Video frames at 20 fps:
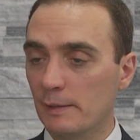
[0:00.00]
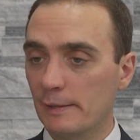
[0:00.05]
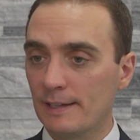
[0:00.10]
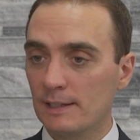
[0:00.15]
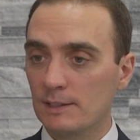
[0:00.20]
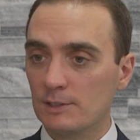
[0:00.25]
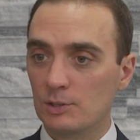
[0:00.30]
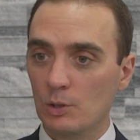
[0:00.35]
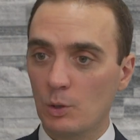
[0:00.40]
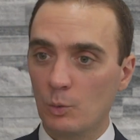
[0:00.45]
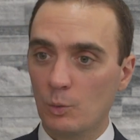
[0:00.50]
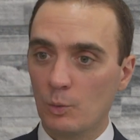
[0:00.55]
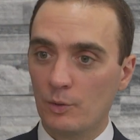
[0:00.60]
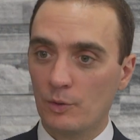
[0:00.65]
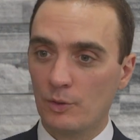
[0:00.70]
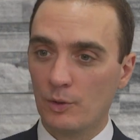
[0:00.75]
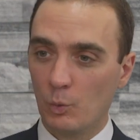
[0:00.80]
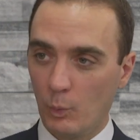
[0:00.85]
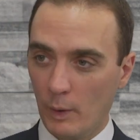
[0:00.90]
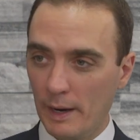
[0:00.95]
So
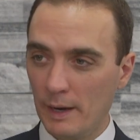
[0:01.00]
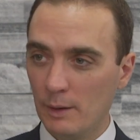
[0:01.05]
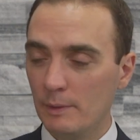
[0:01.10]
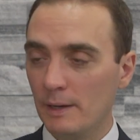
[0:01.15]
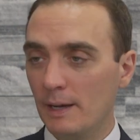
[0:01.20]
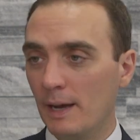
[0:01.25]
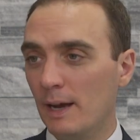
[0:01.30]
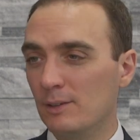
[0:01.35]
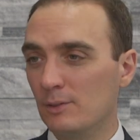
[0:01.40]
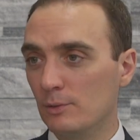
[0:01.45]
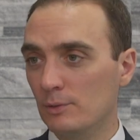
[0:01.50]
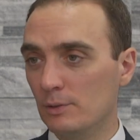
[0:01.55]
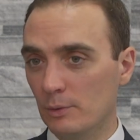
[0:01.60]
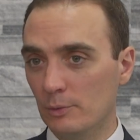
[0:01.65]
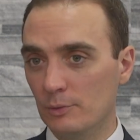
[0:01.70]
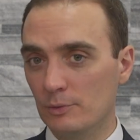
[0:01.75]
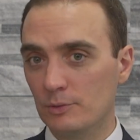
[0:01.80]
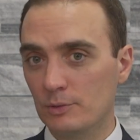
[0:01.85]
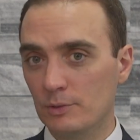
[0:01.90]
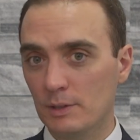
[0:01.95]
the way we handle
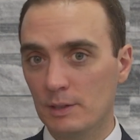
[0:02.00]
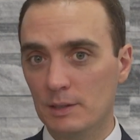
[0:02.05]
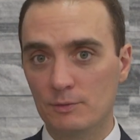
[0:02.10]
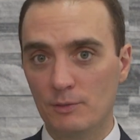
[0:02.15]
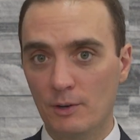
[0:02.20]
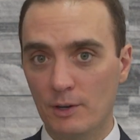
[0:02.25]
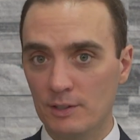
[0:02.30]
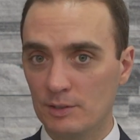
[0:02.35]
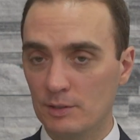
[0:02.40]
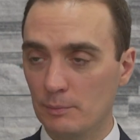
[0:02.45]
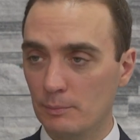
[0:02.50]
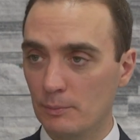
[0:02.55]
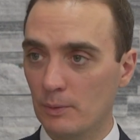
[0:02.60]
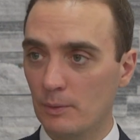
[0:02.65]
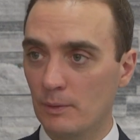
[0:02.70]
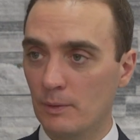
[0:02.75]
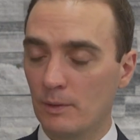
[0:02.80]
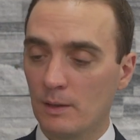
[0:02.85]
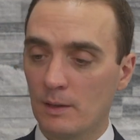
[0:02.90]
notes is very simple.